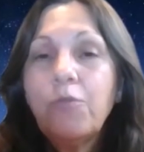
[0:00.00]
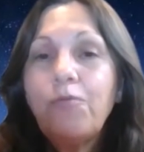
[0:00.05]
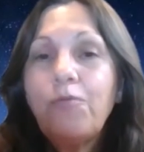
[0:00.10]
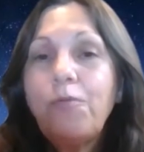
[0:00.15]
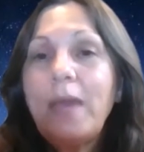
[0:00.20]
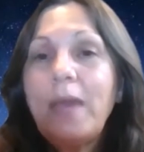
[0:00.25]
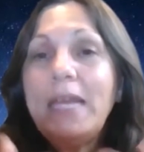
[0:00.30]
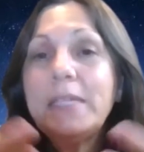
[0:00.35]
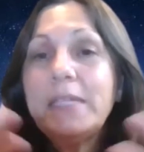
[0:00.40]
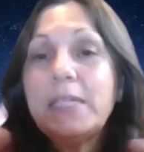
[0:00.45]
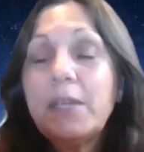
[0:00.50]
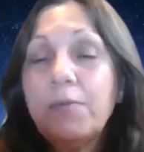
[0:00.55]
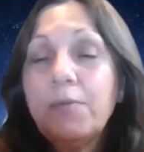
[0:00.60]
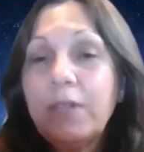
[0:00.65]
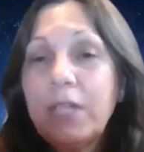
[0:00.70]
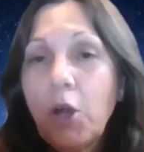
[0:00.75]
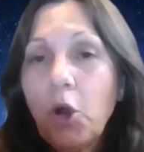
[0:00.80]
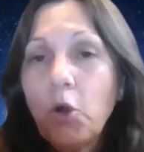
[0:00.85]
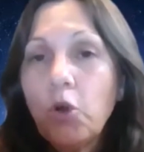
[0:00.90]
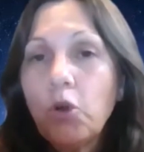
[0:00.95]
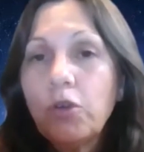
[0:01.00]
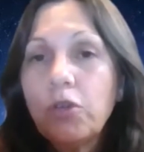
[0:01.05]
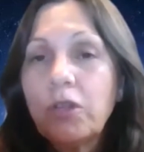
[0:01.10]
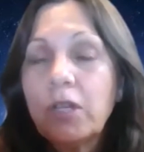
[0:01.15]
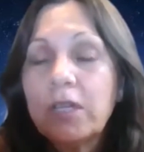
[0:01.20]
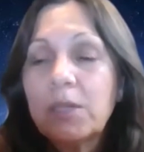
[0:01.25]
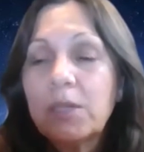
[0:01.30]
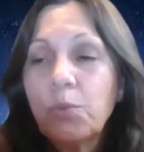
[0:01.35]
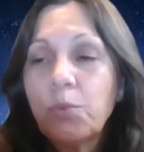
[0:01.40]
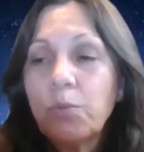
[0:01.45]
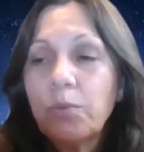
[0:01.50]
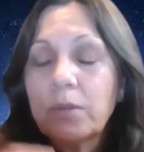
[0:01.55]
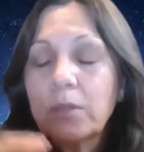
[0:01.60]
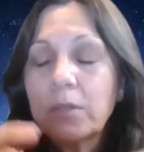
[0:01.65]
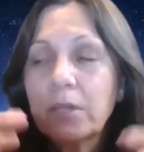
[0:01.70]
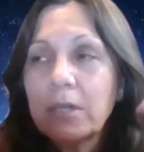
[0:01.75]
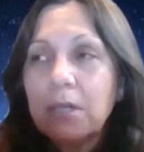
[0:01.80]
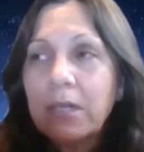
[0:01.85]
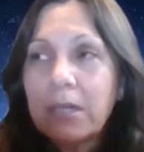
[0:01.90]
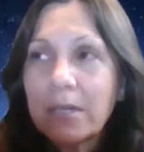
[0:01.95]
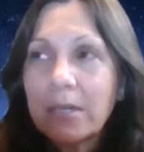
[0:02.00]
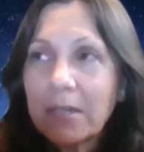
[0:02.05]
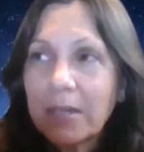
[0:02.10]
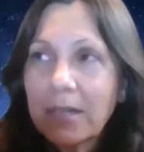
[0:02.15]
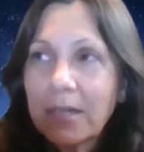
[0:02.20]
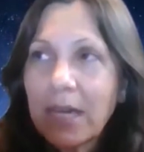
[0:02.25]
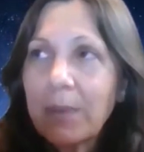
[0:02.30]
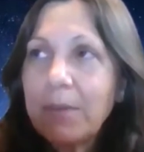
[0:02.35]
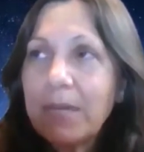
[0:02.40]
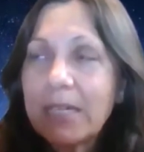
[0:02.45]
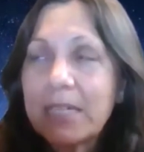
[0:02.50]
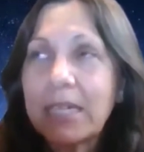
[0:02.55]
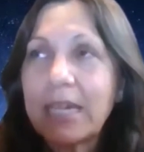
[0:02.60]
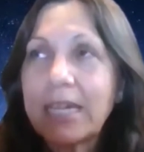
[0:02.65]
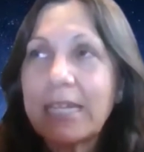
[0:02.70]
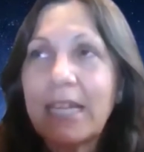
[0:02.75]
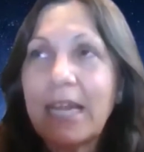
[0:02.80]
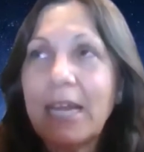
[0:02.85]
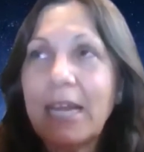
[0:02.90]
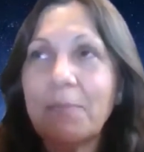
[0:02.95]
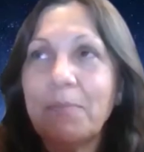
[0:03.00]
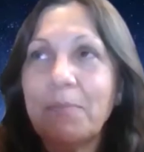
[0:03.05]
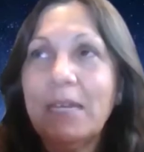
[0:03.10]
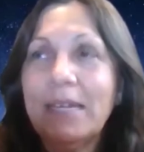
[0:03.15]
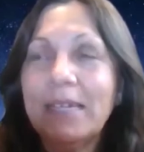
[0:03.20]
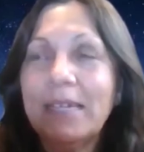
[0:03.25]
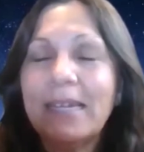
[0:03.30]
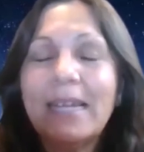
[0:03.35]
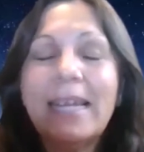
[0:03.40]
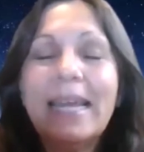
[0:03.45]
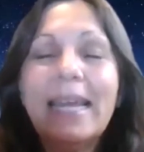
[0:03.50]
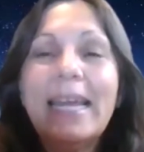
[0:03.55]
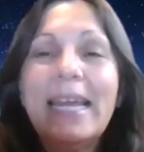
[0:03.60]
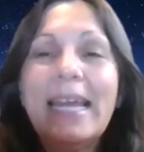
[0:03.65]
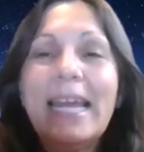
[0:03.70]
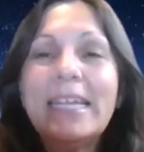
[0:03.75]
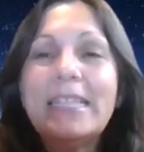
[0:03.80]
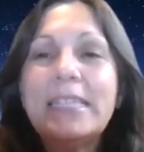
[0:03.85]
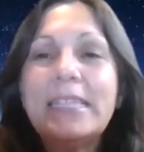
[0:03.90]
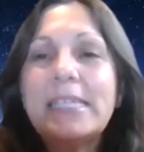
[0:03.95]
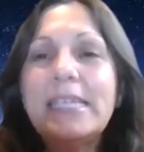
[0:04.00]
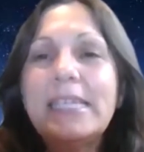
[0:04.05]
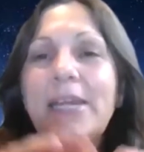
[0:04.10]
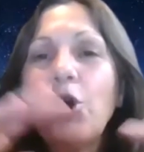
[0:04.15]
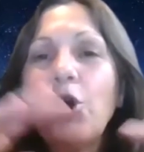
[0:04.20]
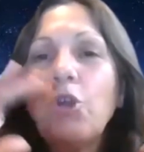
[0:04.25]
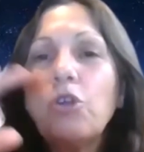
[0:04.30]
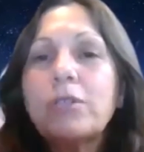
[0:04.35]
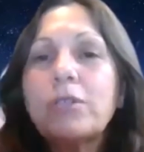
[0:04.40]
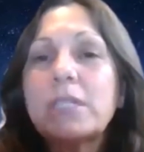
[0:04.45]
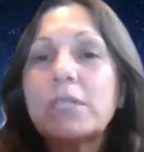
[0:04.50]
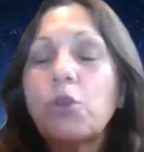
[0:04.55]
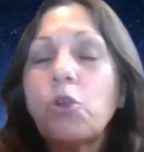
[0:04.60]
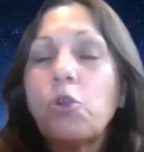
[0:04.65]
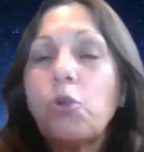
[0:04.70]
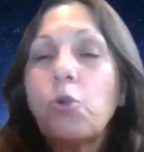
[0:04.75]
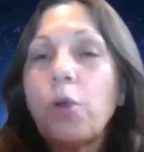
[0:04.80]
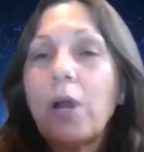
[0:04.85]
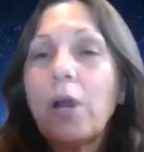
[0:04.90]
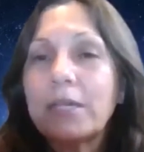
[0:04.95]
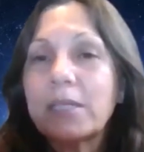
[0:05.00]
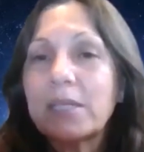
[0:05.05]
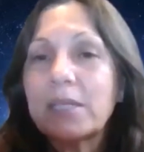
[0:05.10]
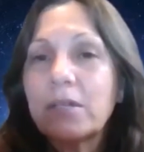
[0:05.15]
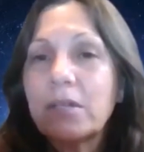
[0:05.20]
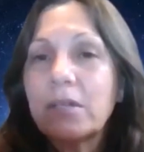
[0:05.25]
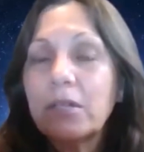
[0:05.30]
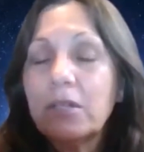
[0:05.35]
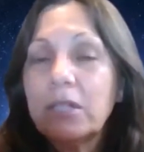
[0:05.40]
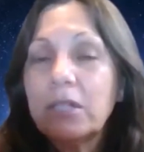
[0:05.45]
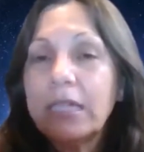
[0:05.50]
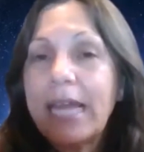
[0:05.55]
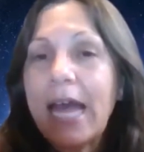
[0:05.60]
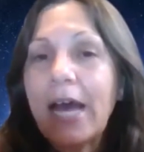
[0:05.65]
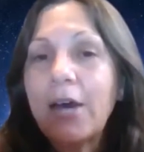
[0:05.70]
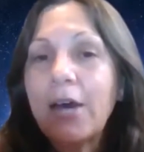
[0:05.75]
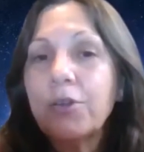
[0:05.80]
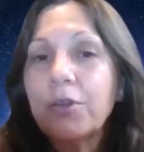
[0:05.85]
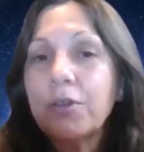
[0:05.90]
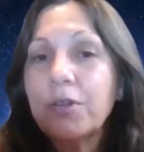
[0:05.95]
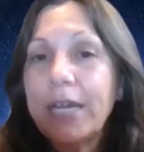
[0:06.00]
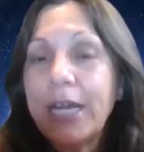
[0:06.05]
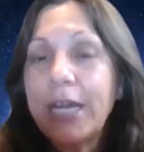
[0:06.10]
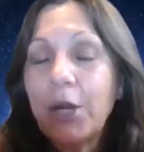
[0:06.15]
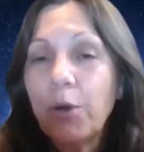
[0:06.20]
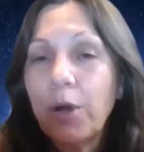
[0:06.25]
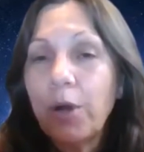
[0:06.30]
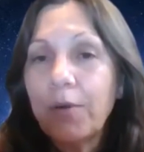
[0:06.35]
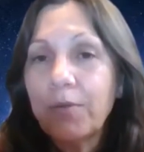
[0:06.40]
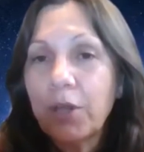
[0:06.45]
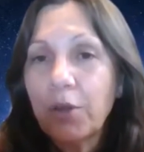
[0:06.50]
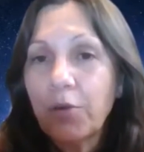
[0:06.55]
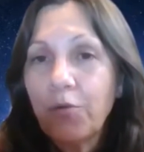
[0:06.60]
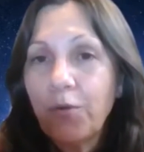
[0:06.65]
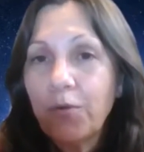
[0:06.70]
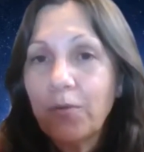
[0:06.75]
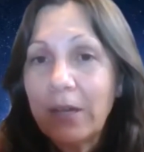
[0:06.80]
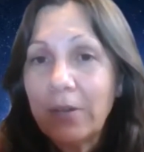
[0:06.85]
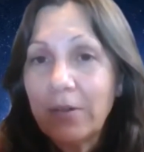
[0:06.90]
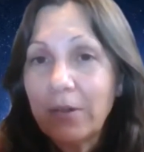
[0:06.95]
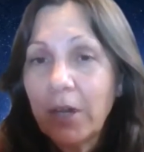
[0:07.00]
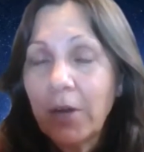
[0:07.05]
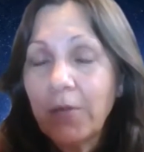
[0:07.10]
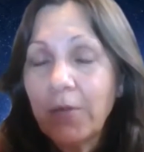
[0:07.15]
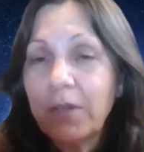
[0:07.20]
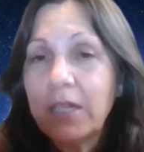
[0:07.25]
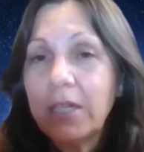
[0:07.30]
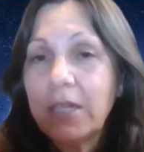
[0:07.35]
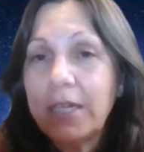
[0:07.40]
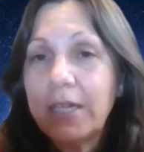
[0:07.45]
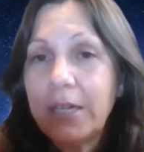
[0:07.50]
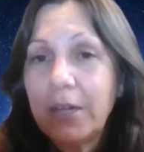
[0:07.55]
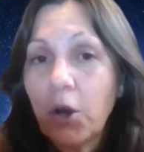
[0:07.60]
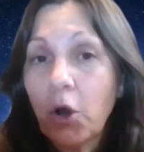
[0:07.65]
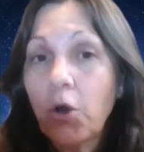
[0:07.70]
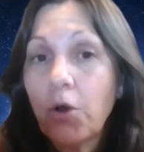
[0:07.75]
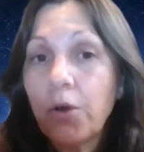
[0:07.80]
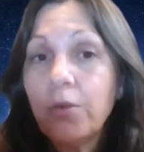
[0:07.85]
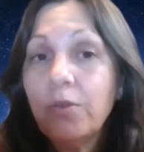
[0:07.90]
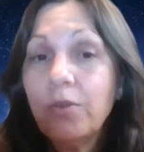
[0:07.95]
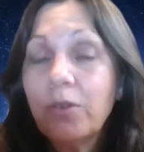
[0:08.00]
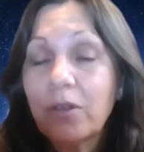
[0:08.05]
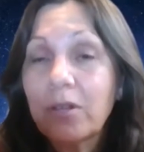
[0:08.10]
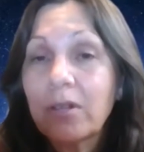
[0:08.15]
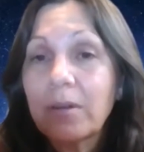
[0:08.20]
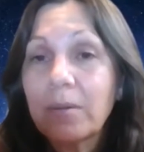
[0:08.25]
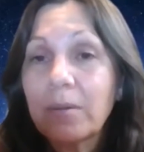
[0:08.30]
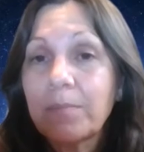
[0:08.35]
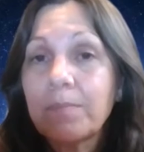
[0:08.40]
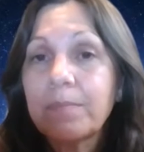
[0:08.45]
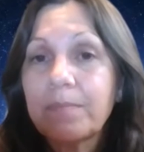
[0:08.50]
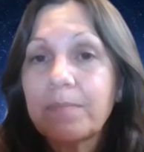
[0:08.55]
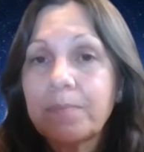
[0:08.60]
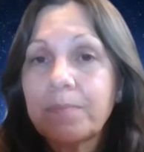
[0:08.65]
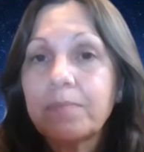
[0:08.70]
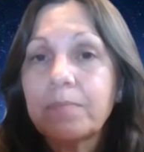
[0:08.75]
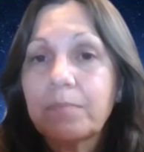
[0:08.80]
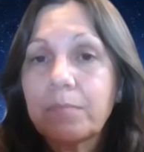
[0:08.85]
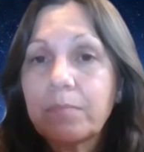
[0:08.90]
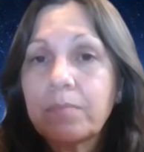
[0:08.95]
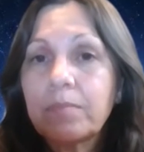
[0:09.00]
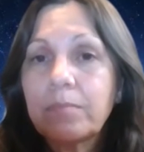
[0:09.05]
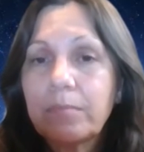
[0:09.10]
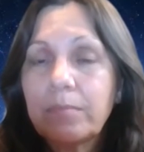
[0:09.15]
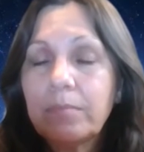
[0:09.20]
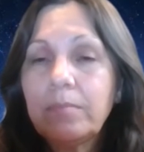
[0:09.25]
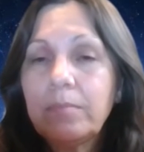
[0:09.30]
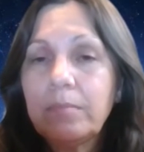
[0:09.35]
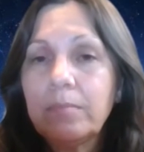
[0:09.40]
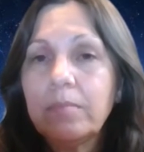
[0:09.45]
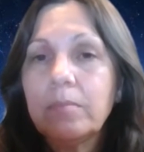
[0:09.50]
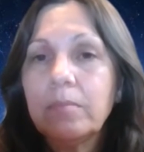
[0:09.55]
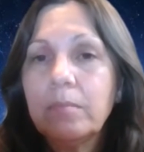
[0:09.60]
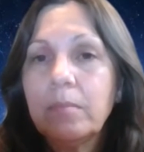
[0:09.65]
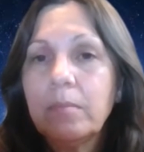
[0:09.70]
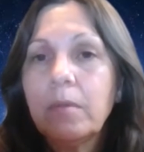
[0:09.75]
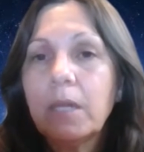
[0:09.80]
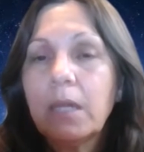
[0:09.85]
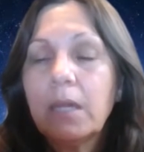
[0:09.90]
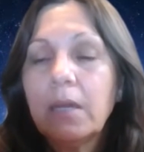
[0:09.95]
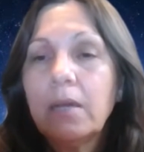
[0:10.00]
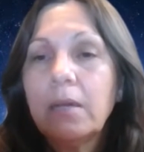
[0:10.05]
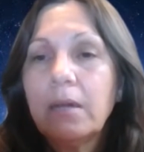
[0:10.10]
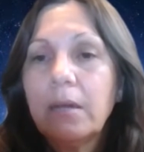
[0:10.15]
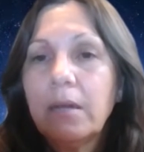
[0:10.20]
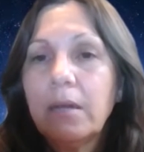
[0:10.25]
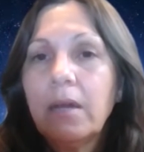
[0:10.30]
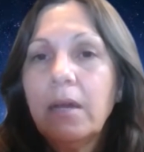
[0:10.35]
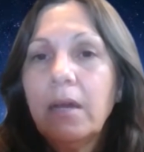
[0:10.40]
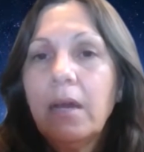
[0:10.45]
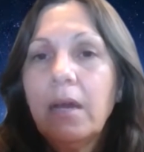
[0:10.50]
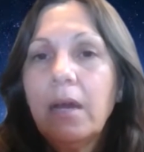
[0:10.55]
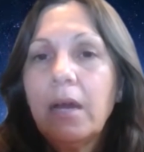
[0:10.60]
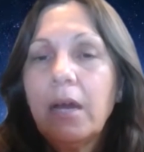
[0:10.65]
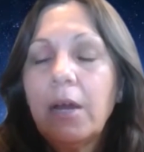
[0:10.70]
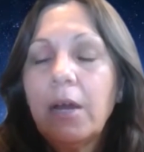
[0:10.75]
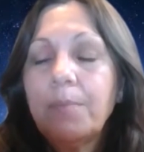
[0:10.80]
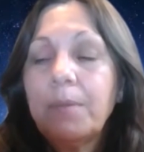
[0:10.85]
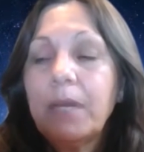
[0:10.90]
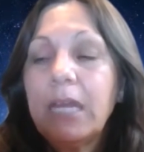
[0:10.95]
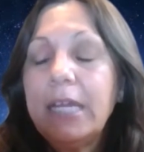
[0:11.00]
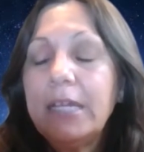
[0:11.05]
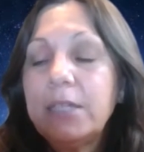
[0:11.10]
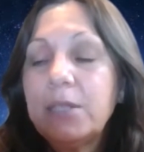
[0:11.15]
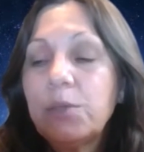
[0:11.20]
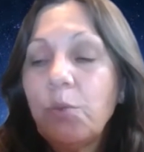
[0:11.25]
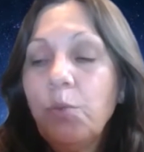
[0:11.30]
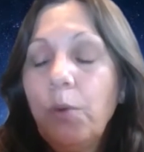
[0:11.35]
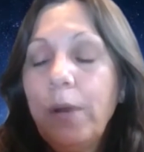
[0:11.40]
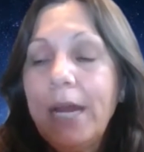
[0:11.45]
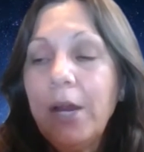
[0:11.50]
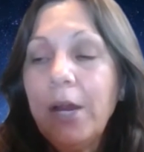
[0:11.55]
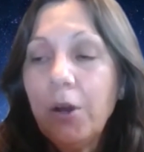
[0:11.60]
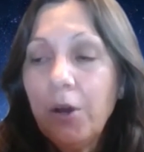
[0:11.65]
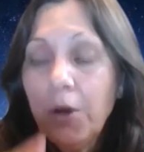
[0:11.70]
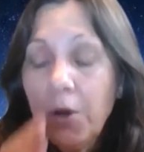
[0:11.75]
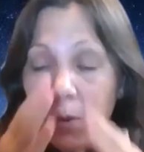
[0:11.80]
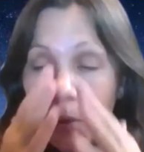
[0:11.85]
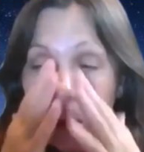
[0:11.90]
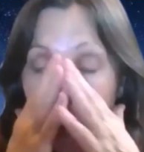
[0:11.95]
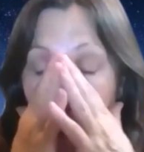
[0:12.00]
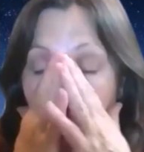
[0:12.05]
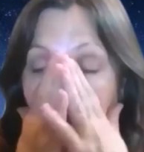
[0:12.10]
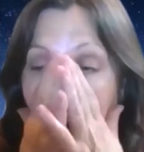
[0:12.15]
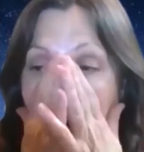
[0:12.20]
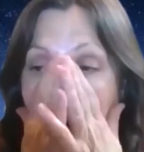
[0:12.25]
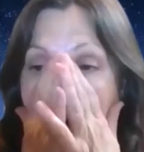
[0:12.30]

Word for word: the face of the earth is, I'm asking that, it's the earth's crust, the outer layer of the, of the earth. Okay. Um, it's where